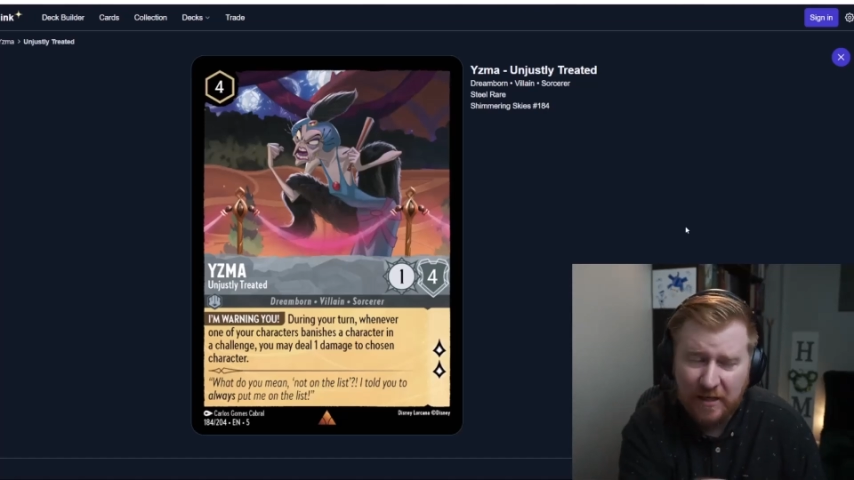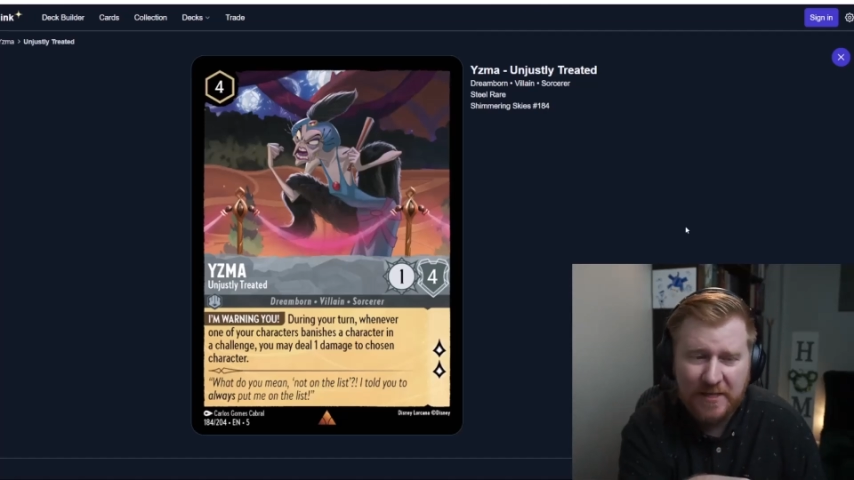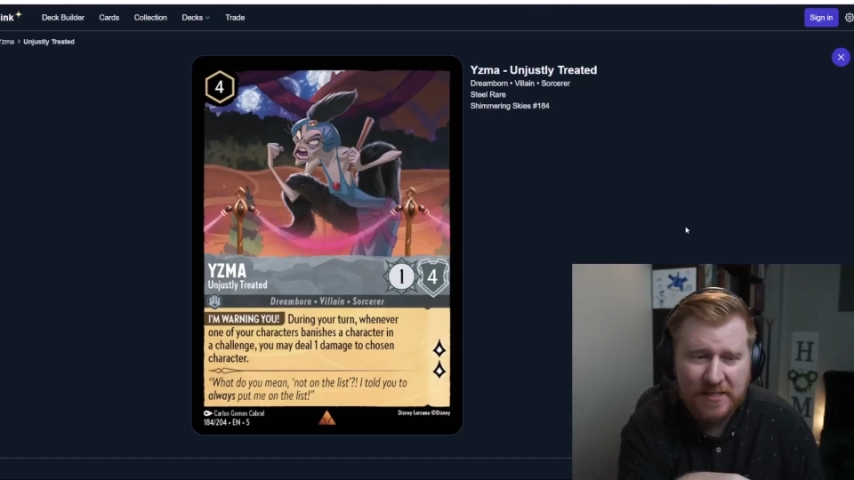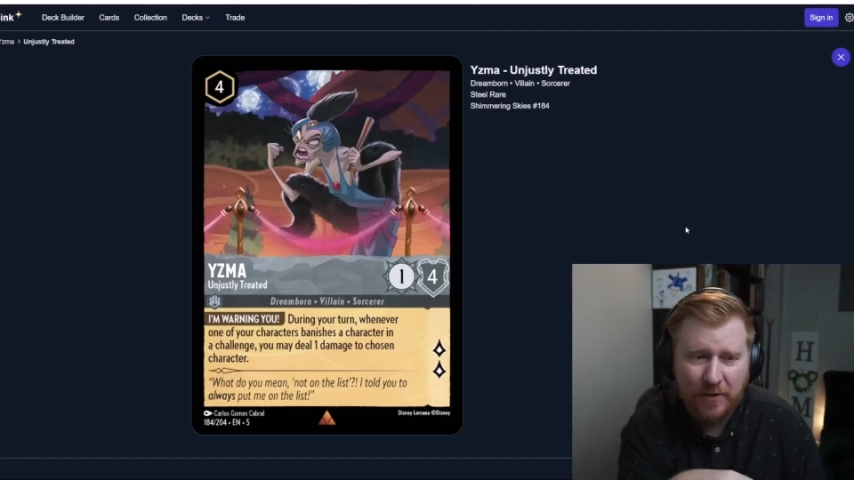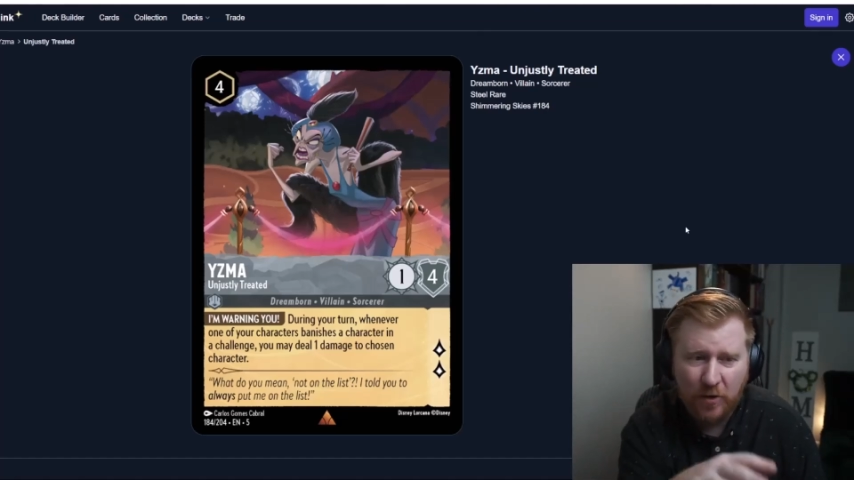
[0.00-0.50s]
some
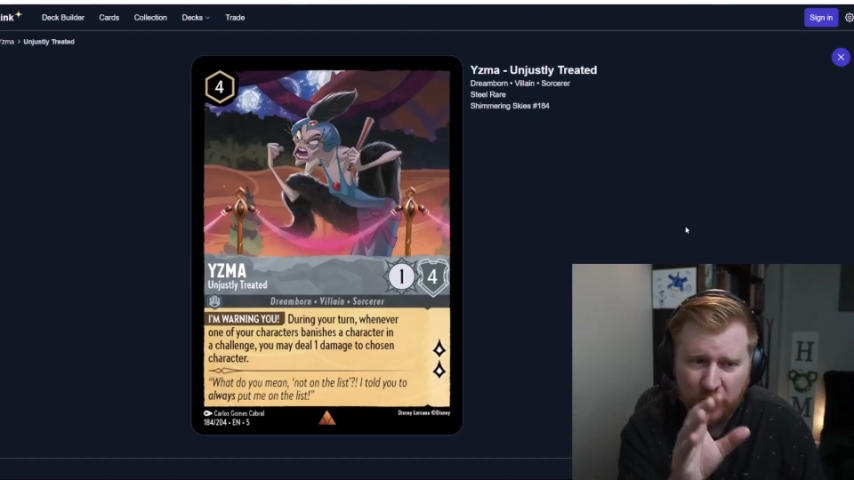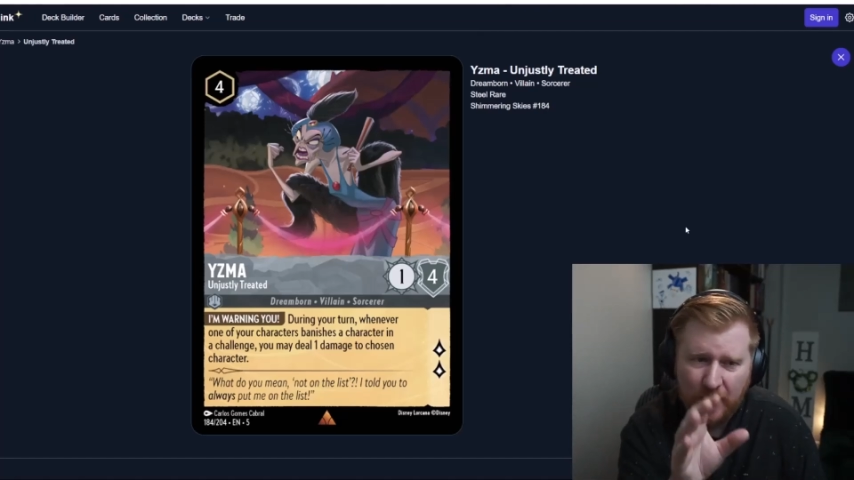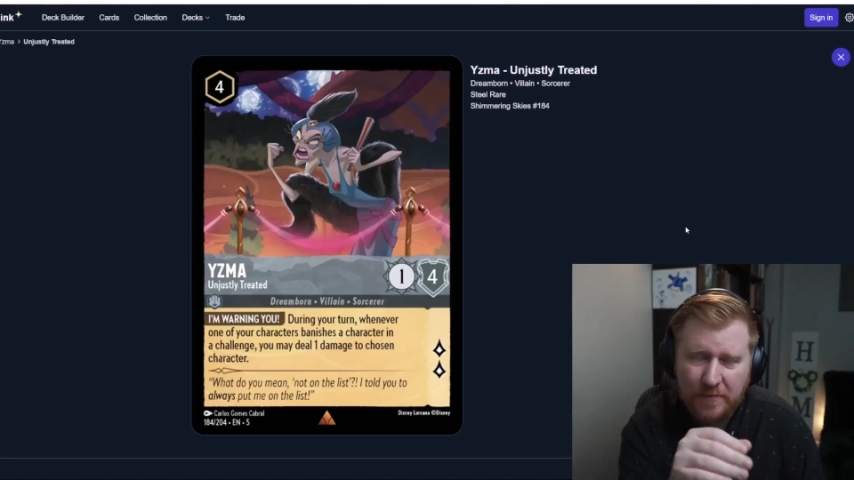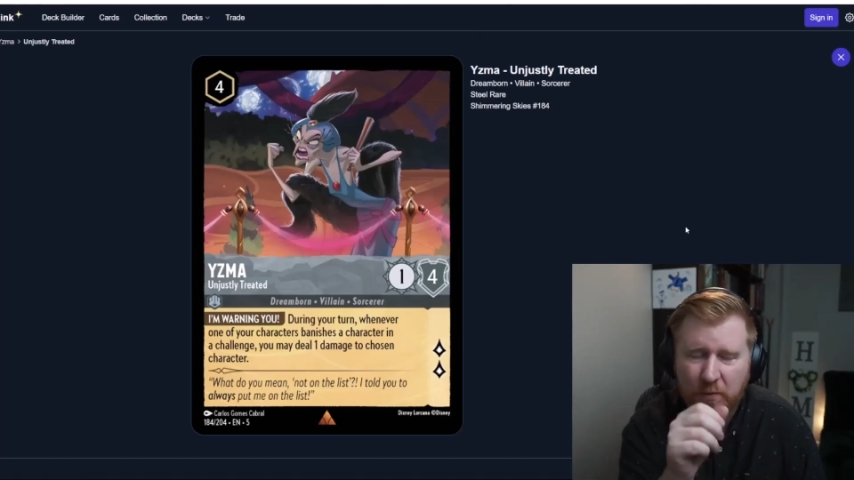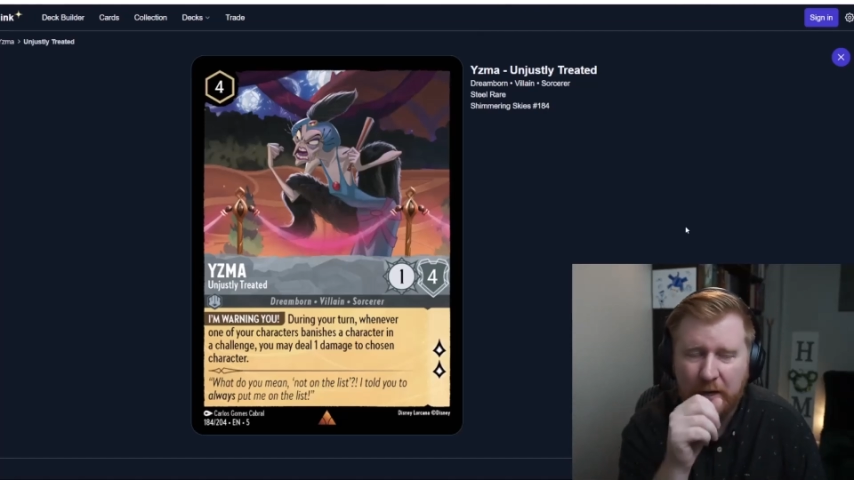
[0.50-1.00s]
low
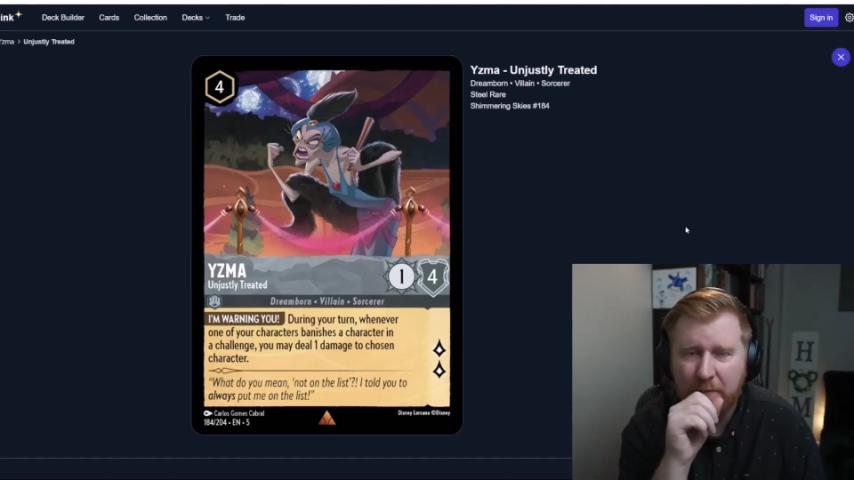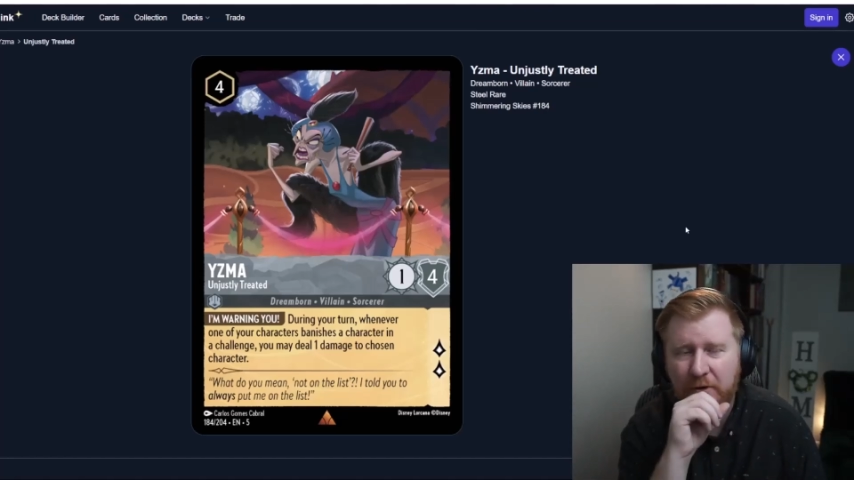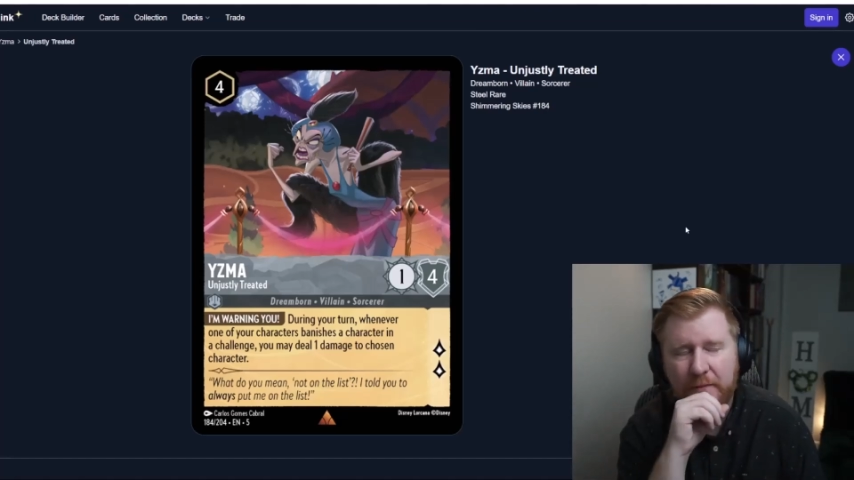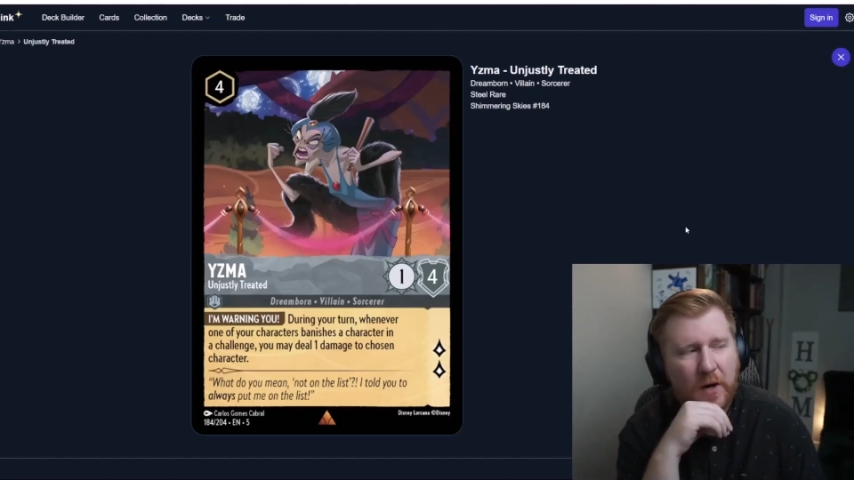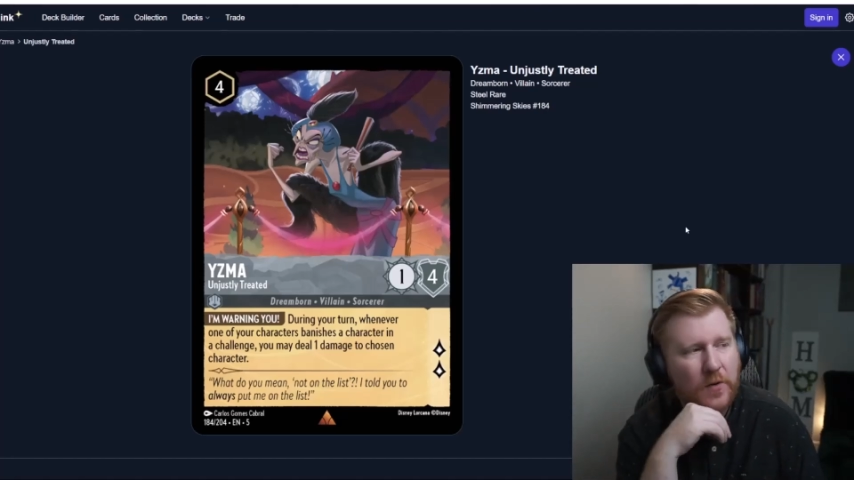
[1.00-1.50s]
drops when I put him
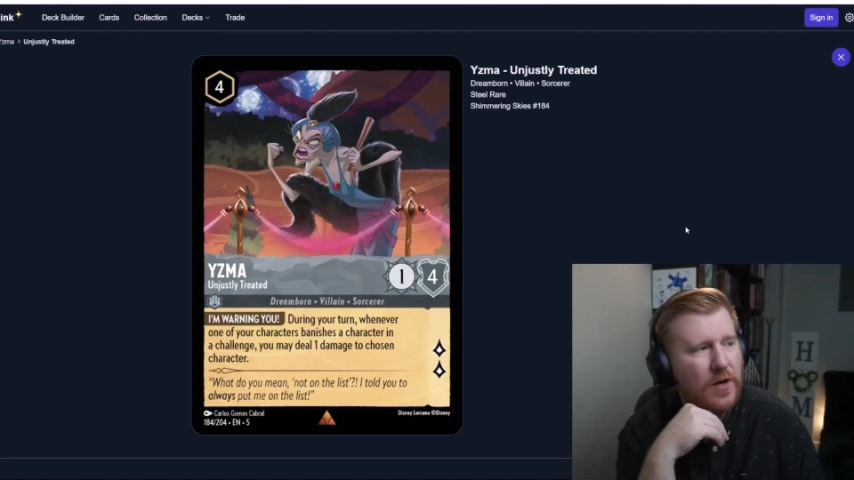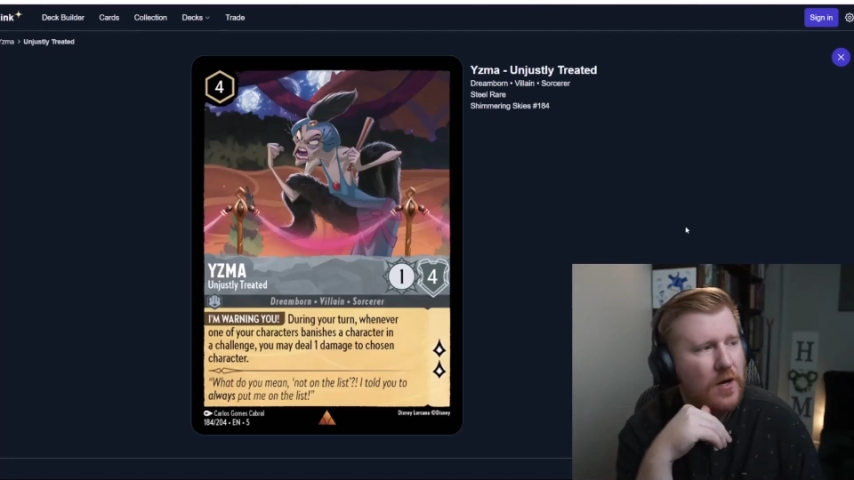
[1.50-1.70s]
out